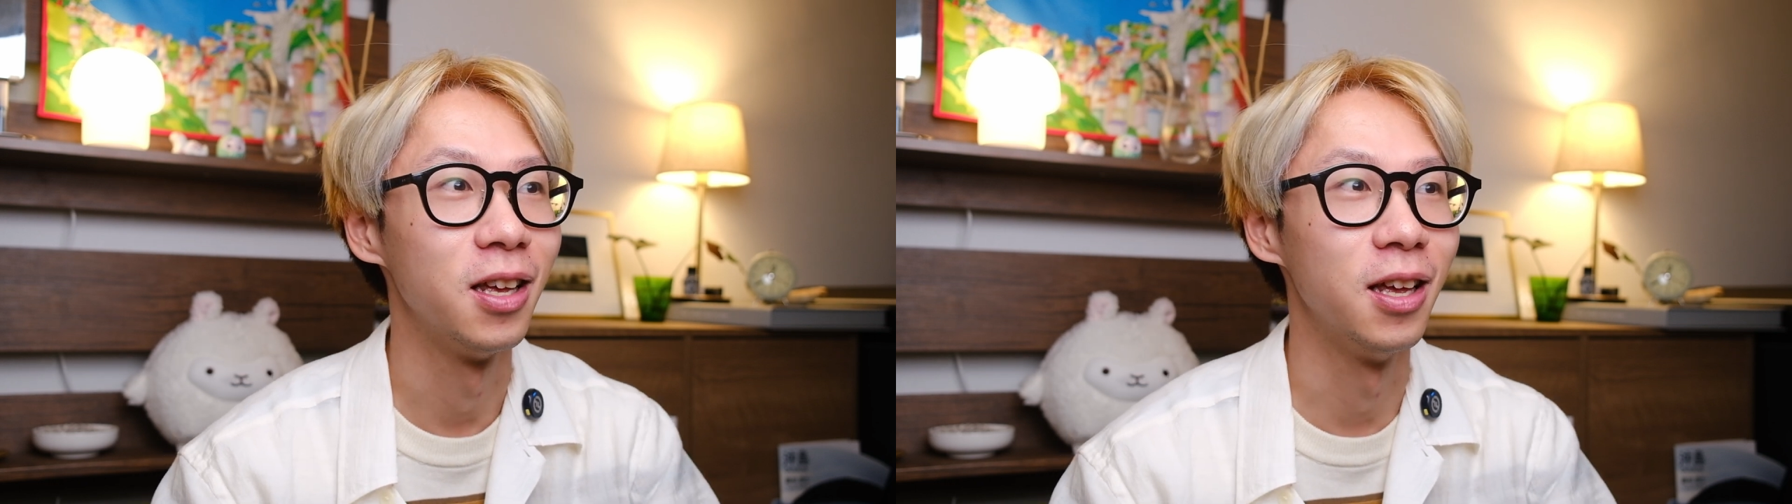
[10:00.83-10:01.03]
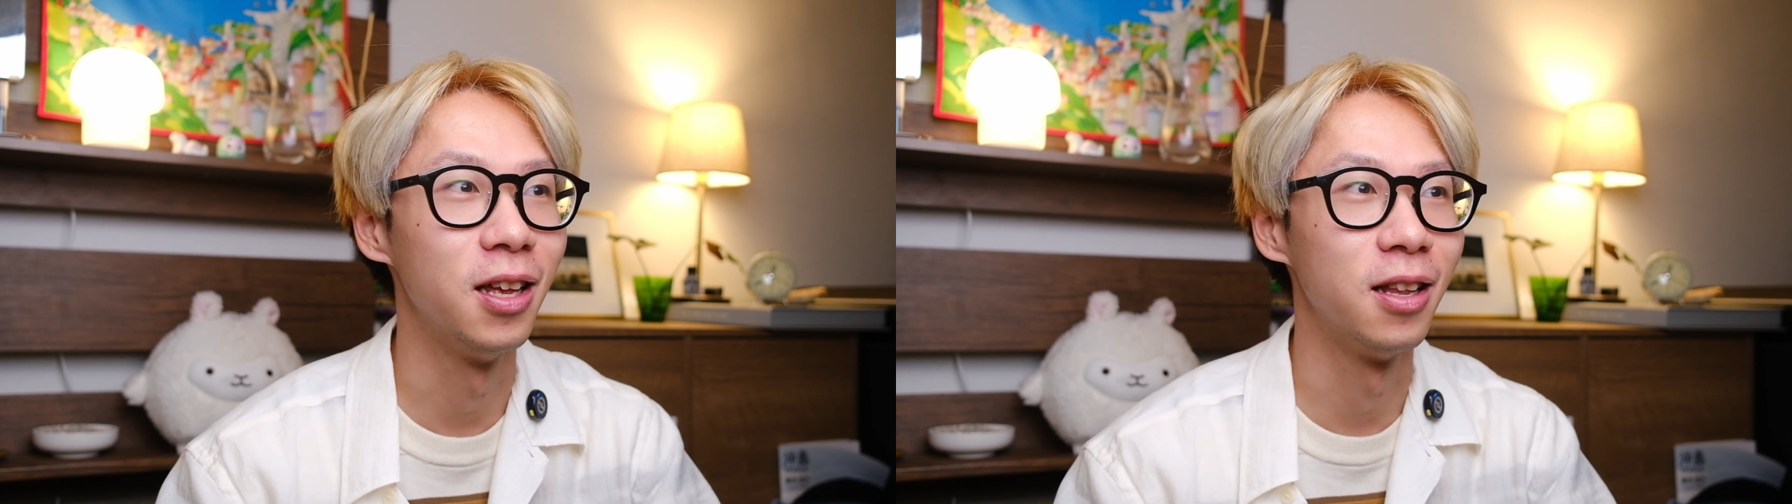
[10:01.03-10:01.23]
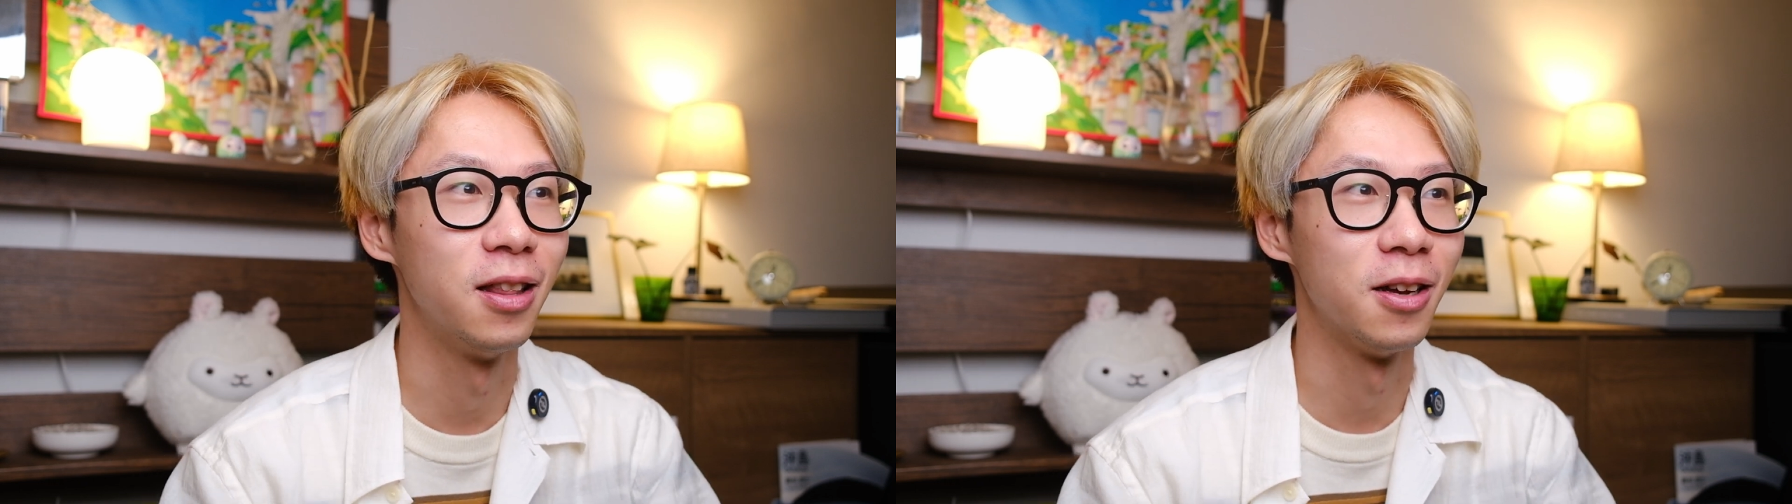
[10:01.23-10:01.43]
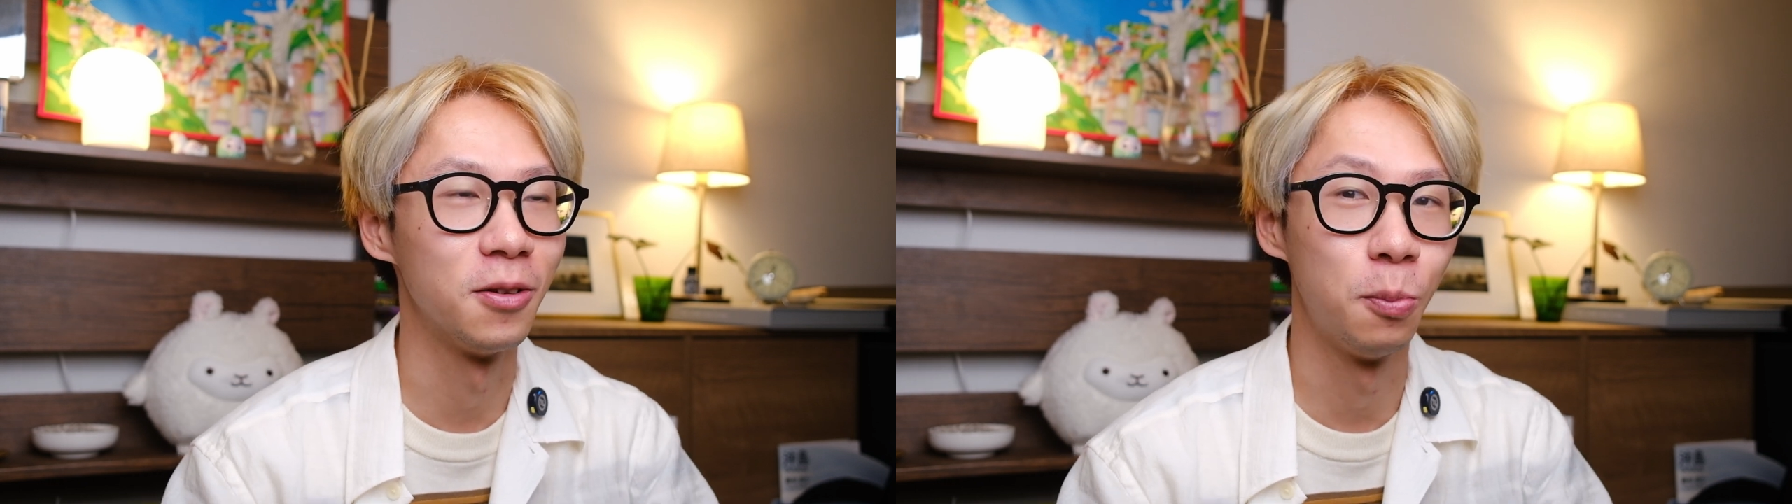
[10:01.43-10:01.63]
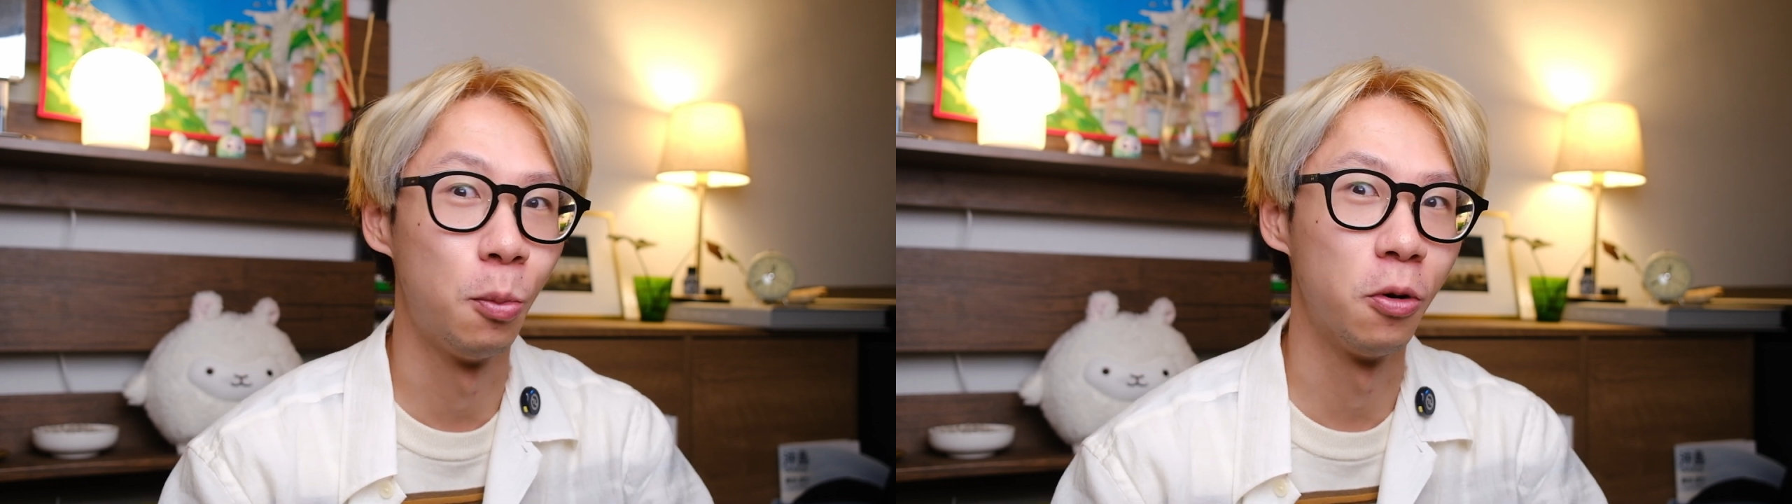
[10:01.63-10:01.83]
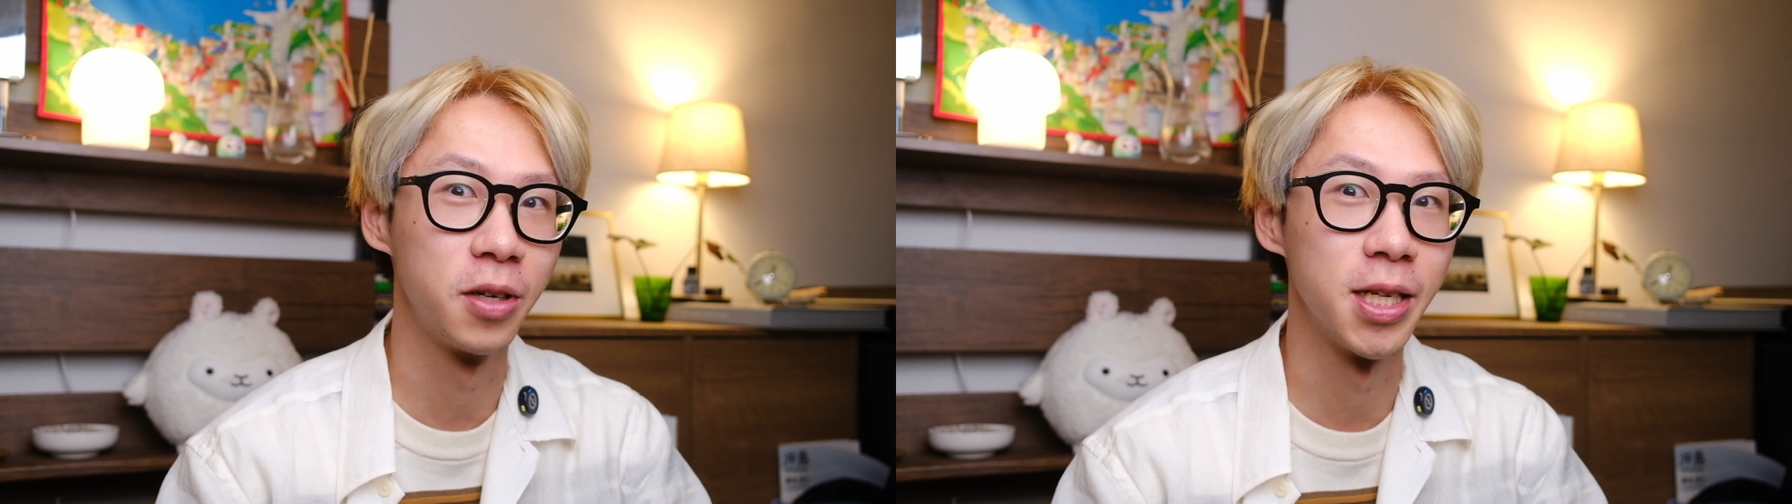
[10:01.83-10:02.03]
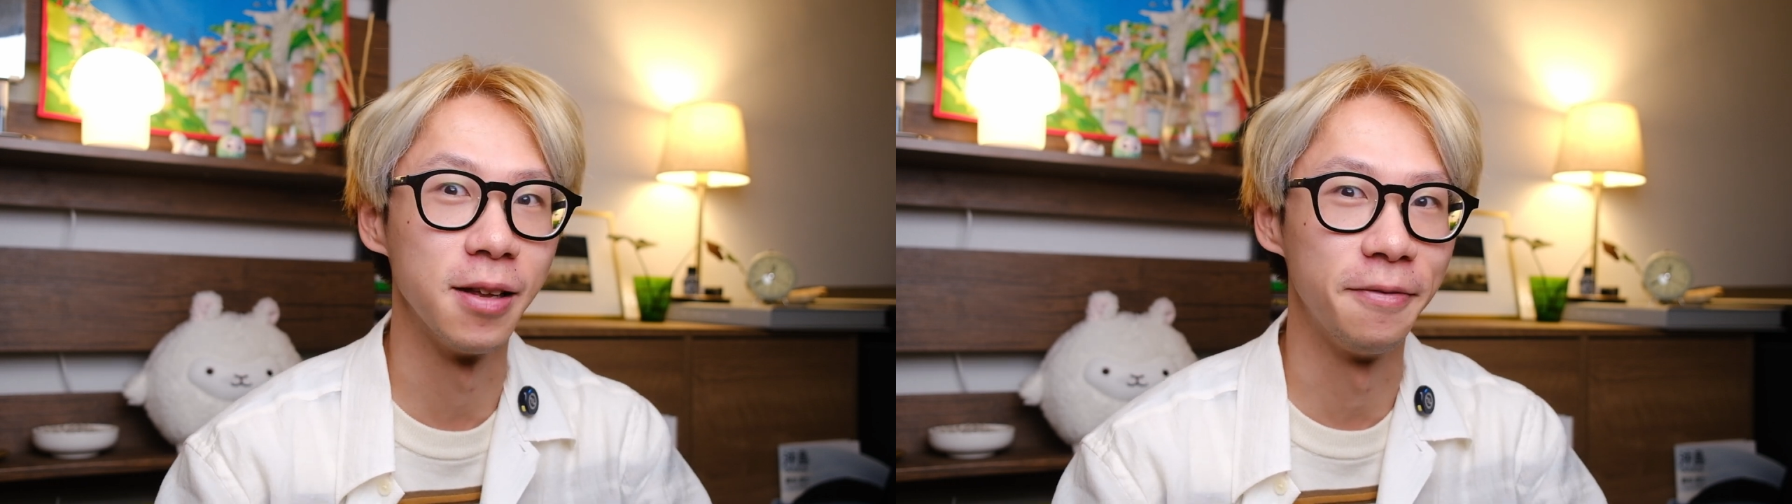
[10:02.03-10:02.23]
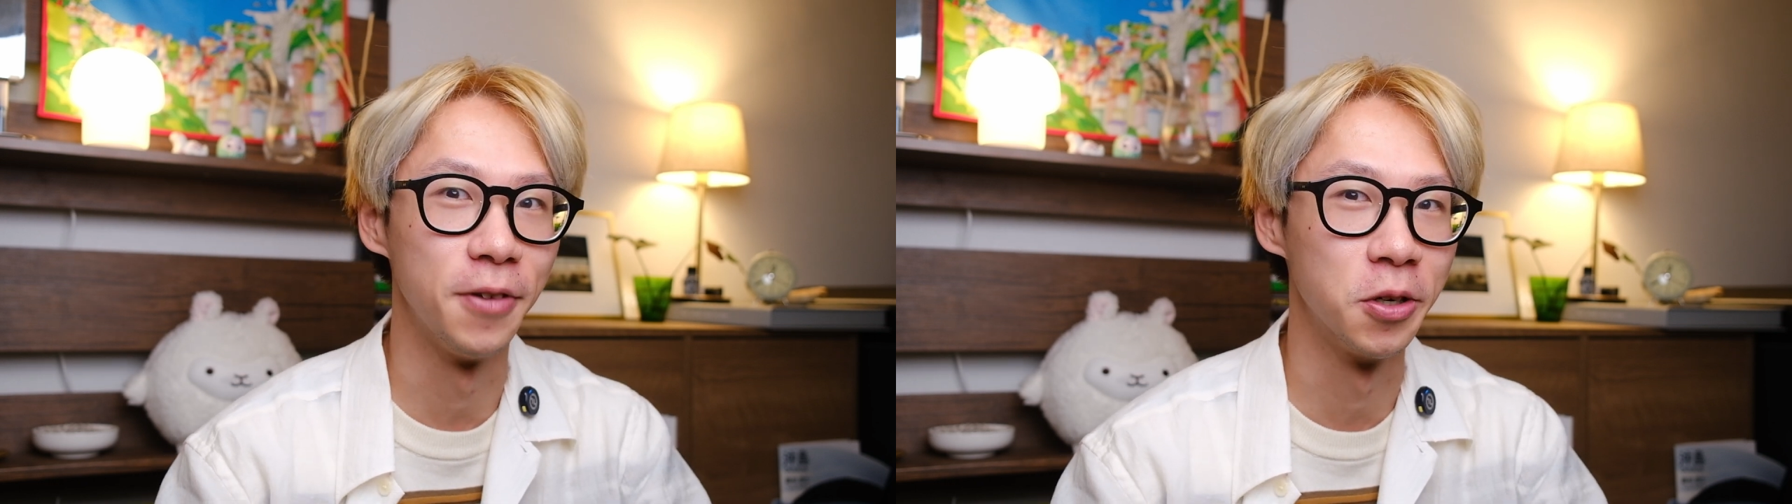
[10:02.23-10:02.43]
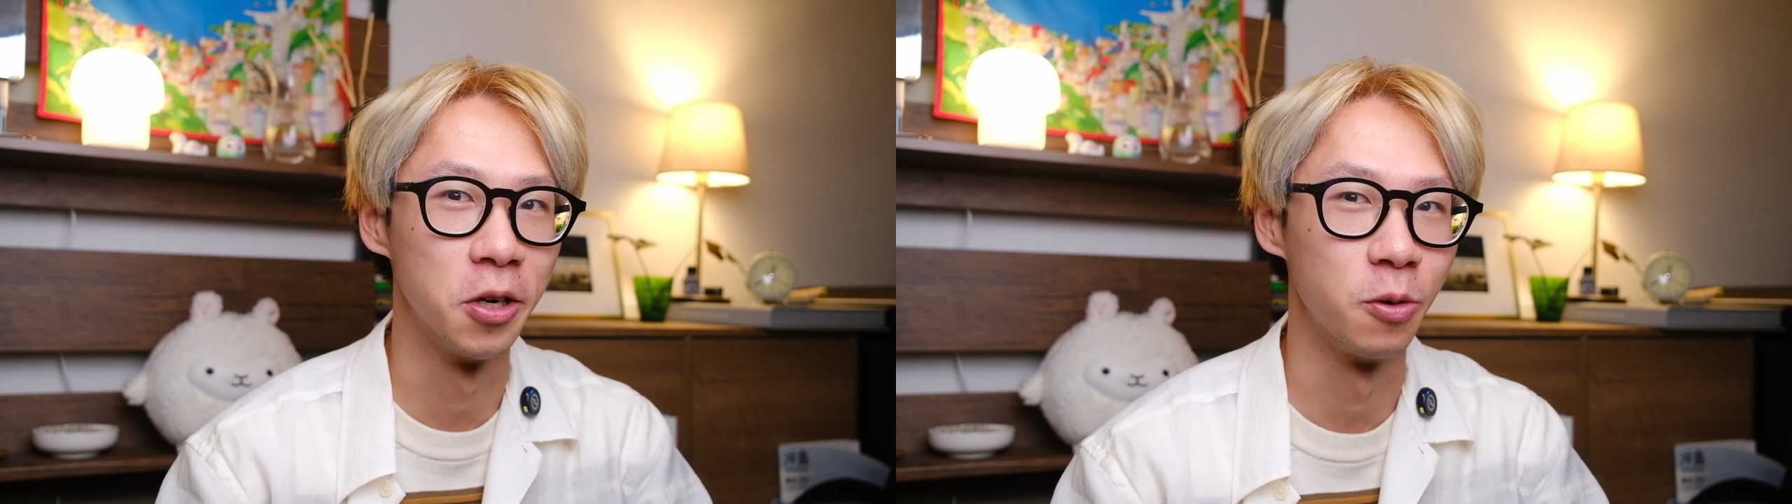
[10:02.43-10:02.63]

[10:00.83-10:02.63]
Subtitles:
in the more telephoto